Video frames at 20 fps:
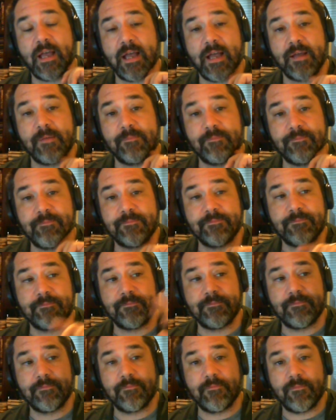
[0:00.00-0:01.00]
uh,
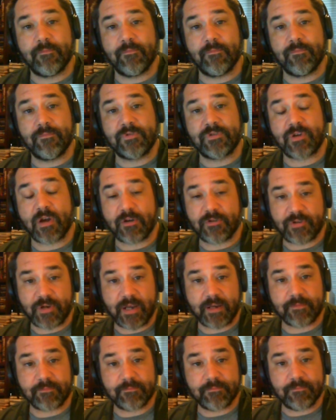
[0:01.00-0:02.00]

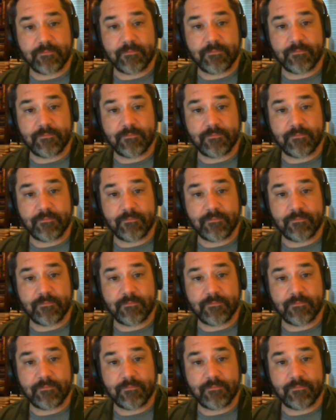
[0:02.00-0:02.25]
Star Trek